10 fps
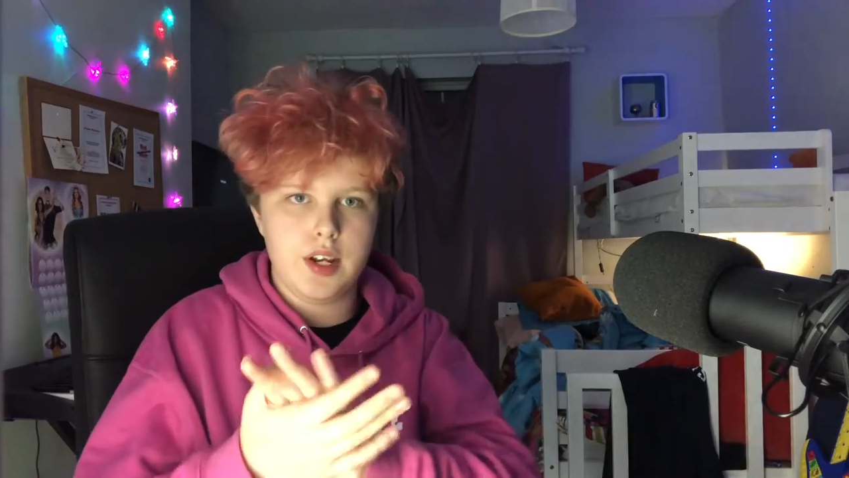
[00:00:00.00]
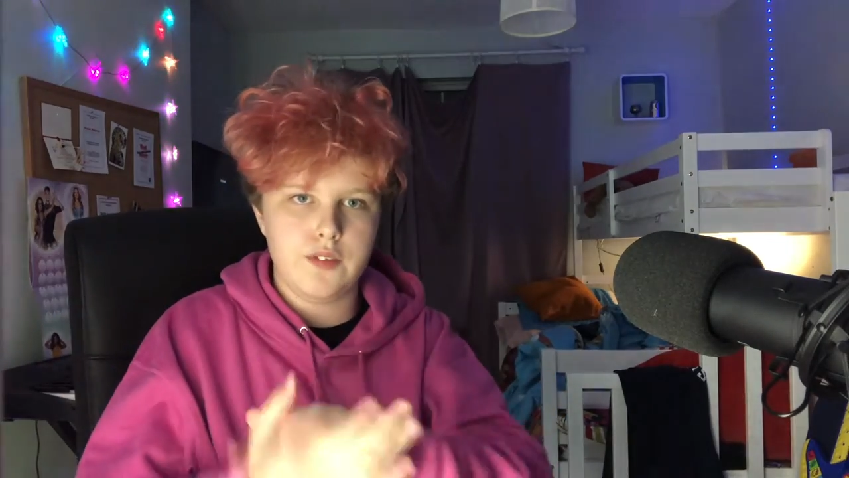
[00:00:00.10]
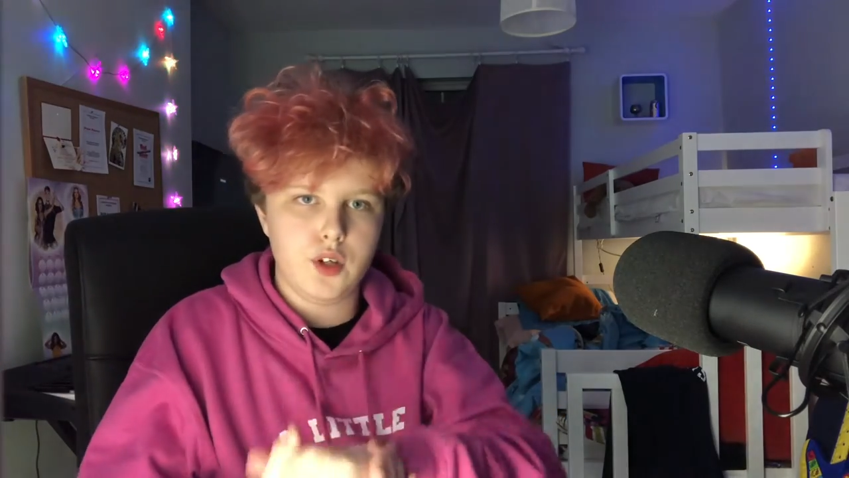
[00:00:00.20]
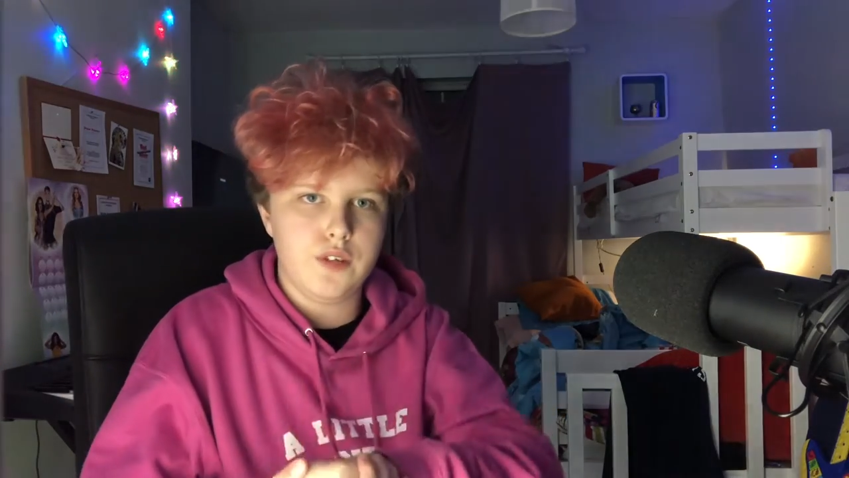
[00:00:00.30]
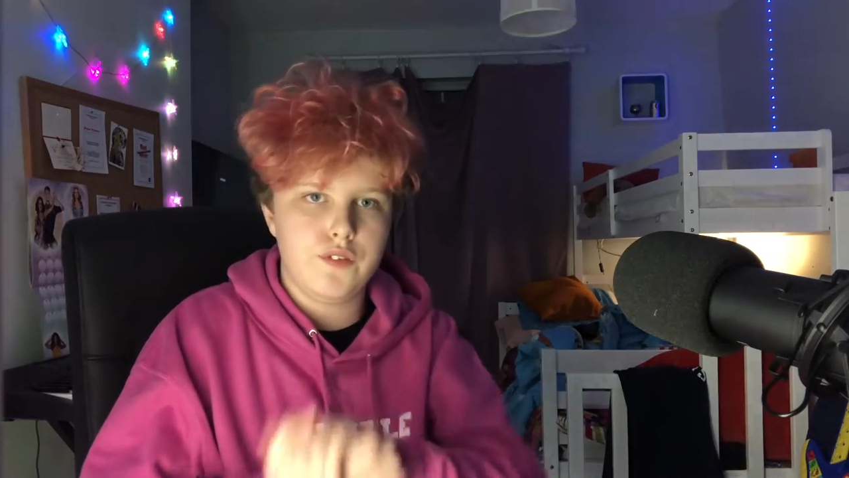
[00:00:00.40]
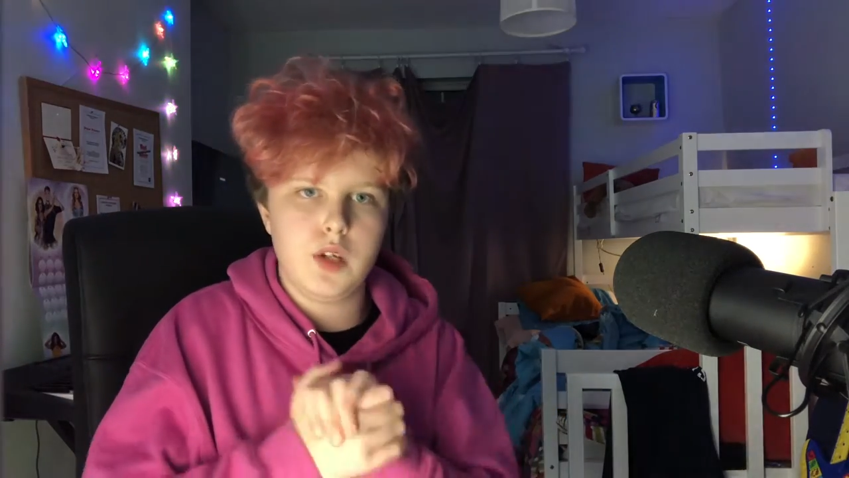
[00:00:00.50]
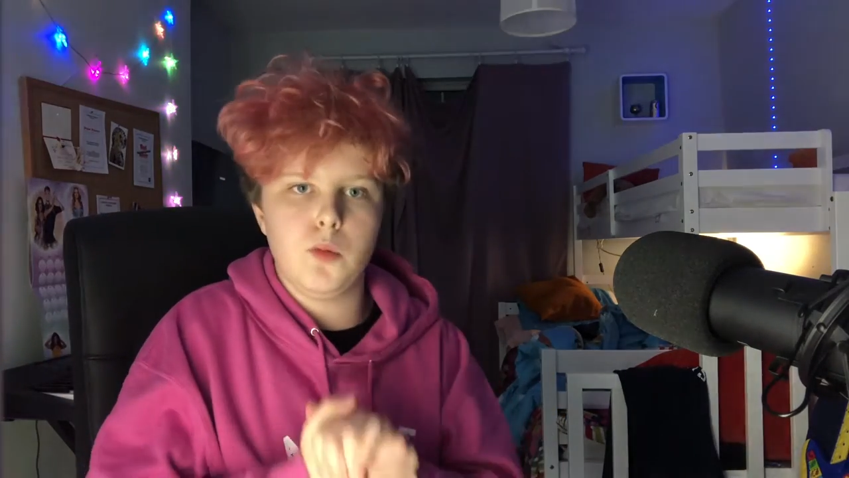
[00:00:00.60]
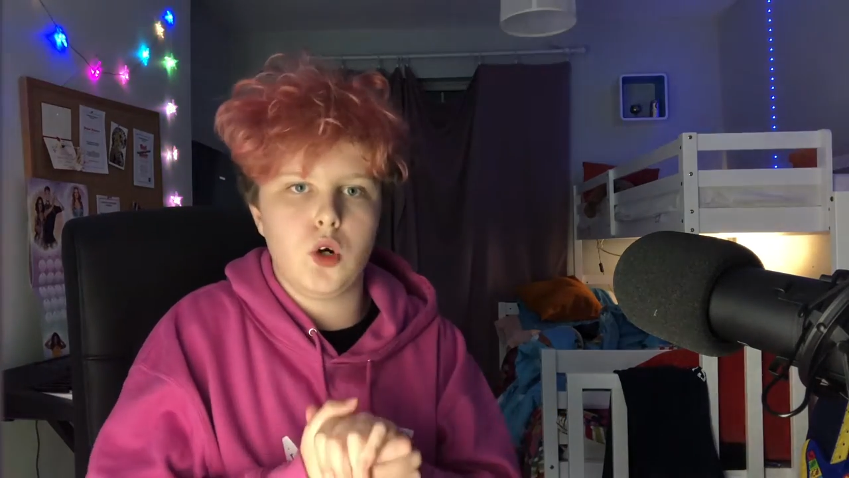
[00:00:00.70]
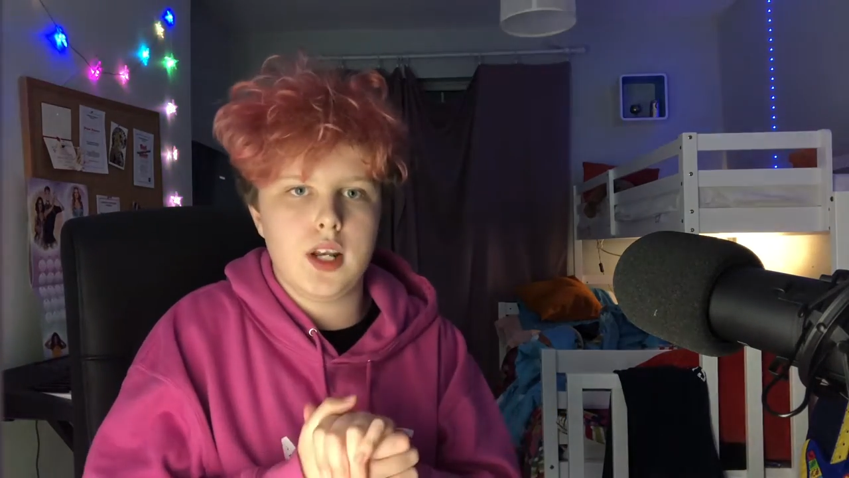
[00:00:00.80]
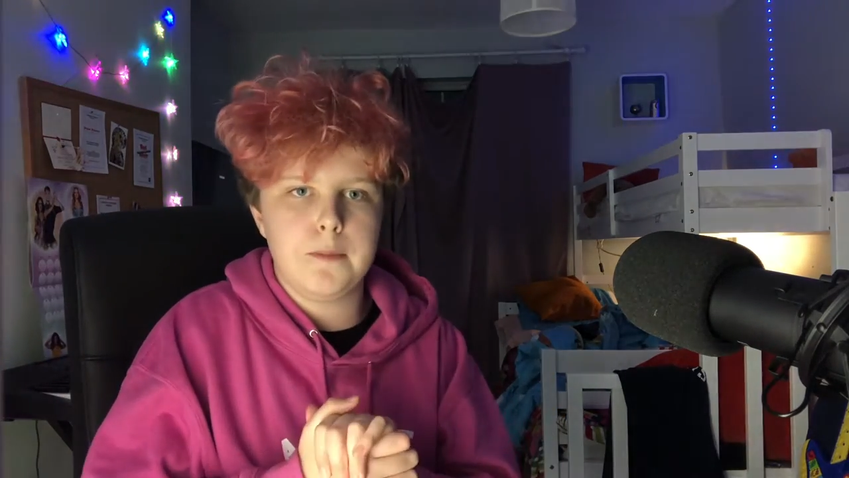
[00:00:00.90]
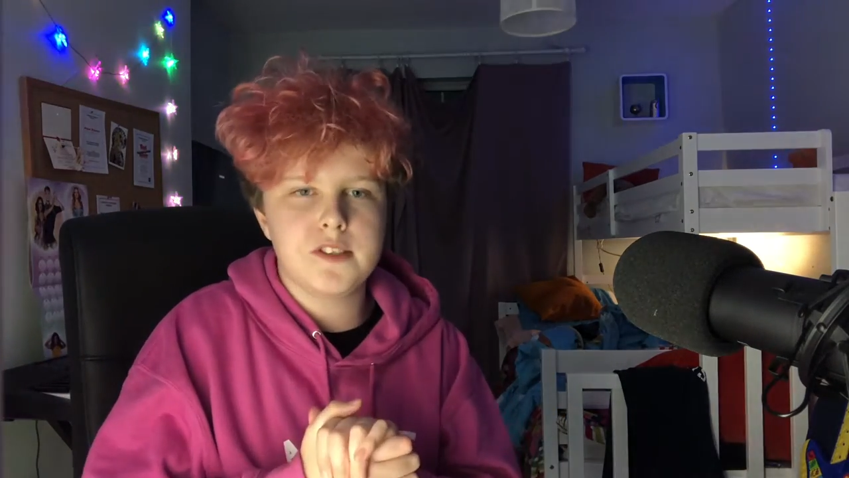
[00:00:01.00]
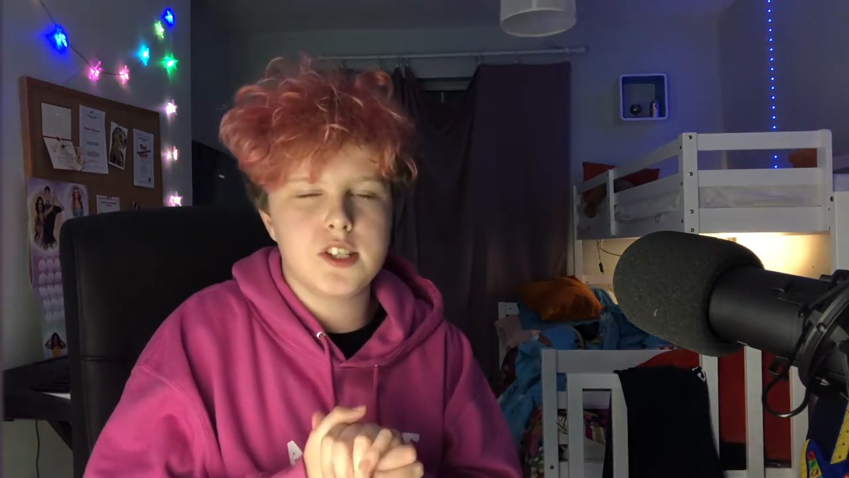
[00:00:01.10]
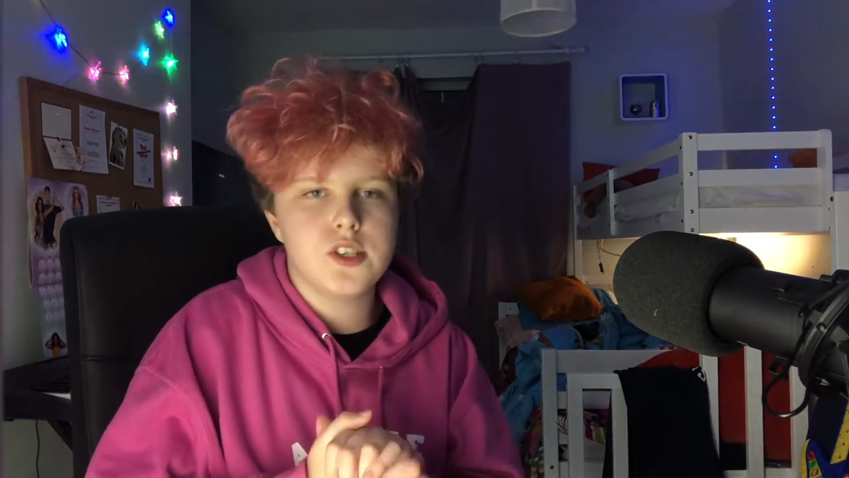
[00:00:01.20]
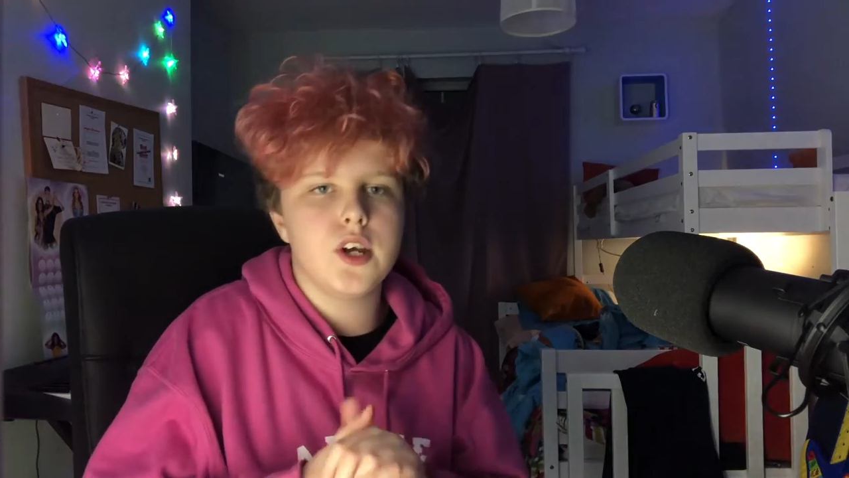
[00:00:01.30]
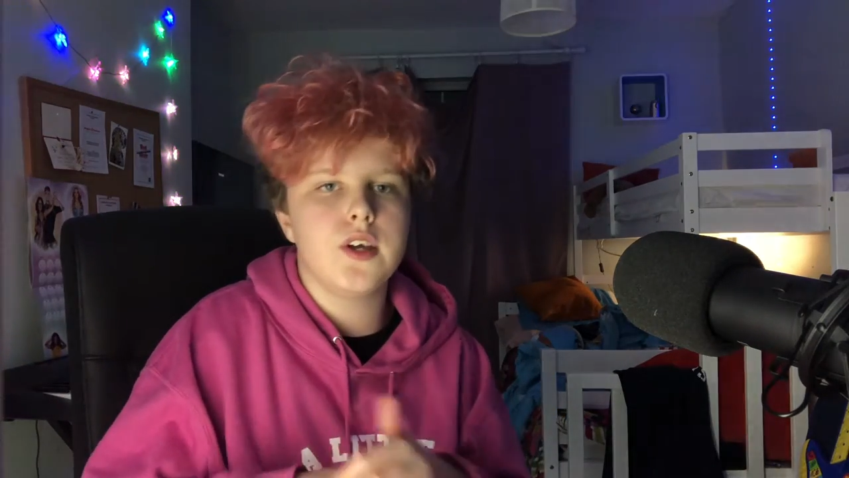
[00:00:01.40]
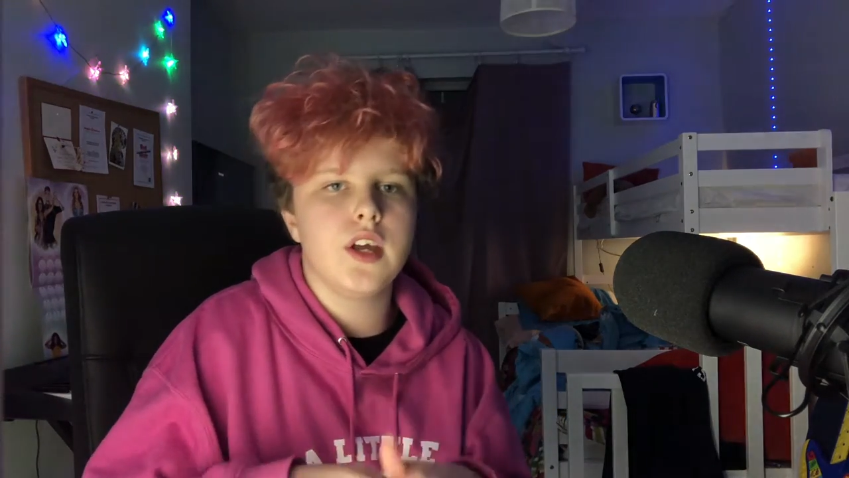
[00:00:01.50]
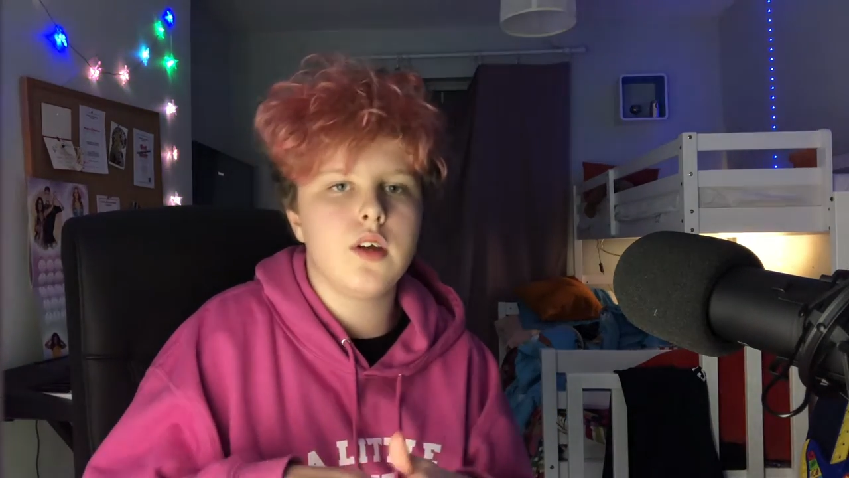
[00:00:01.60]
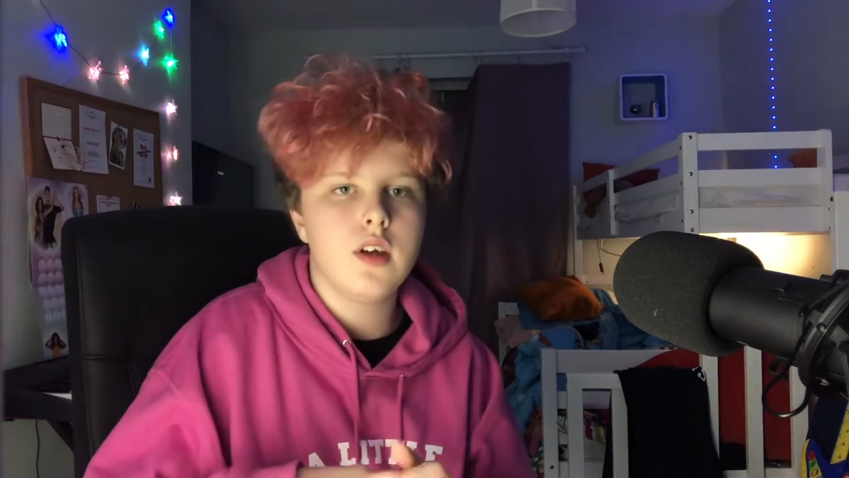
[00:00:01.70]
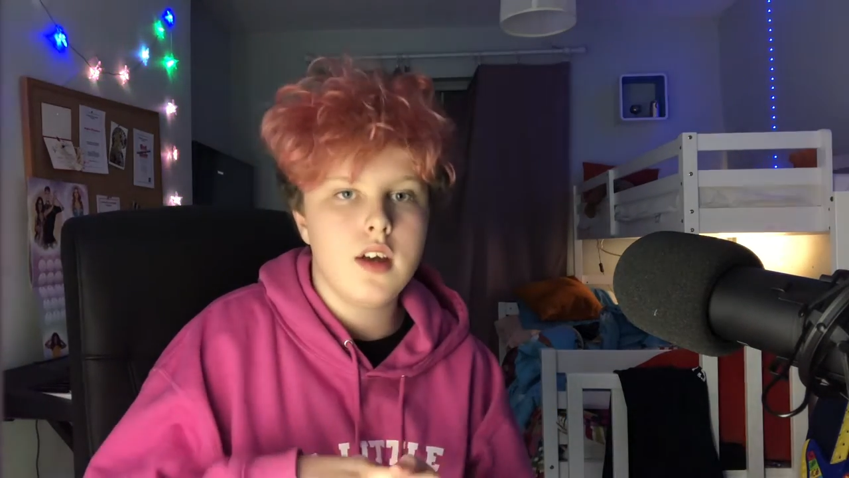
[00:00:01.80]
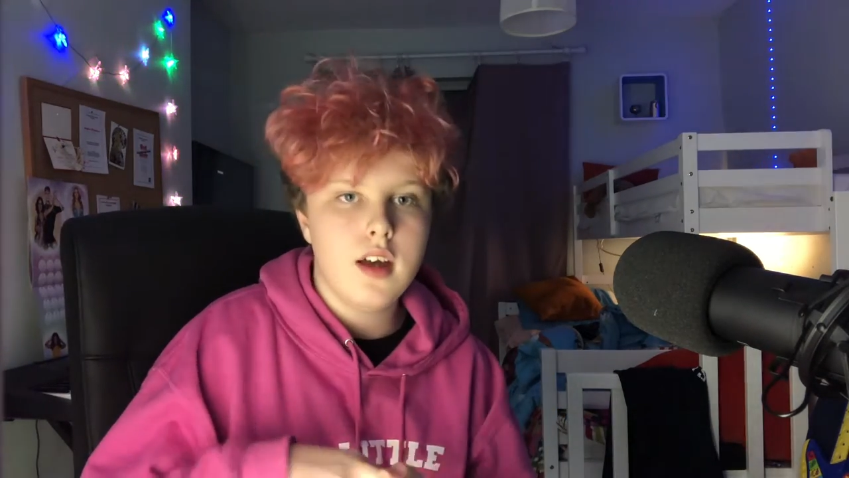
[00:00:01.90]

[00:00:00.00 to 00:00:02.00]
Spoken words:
then I've got a few more clips to show you.